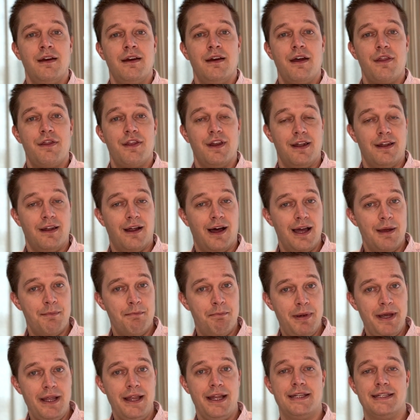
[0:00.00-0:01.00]
The
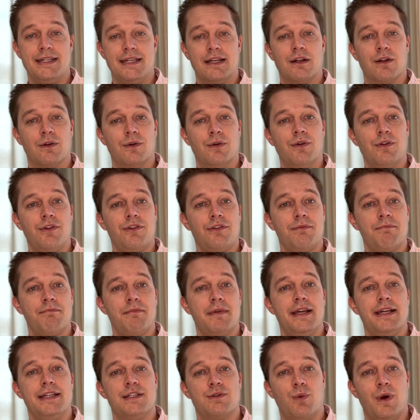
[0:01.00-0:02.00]
liability clause
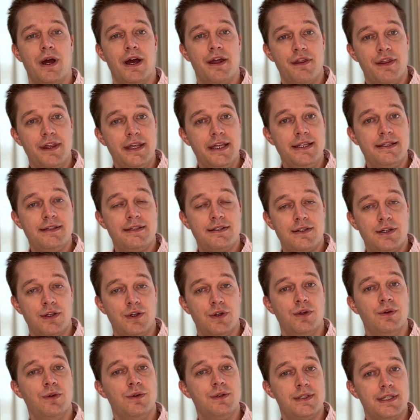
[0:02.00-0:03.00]
is where these
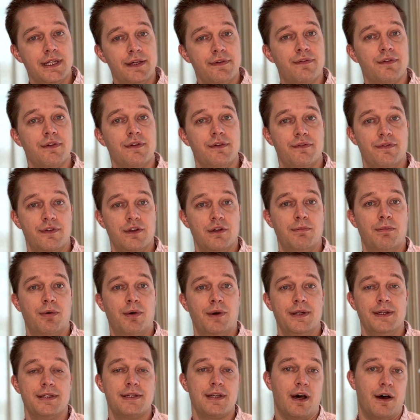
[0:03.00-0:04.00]
two different
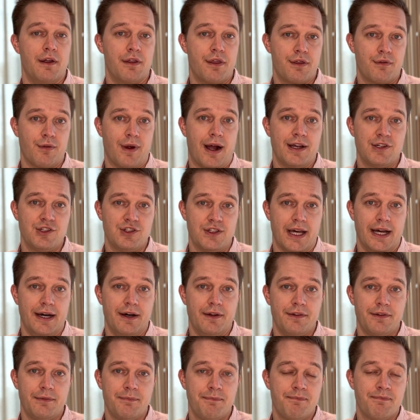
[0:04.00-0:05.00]
viewpoints are thrashed
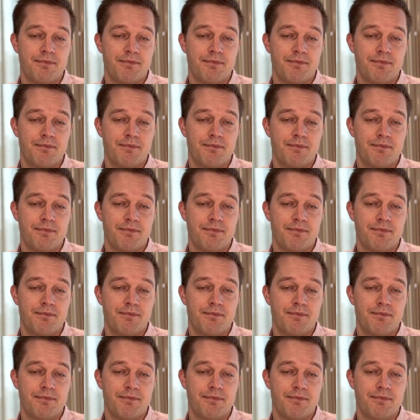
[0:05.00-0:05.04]
out.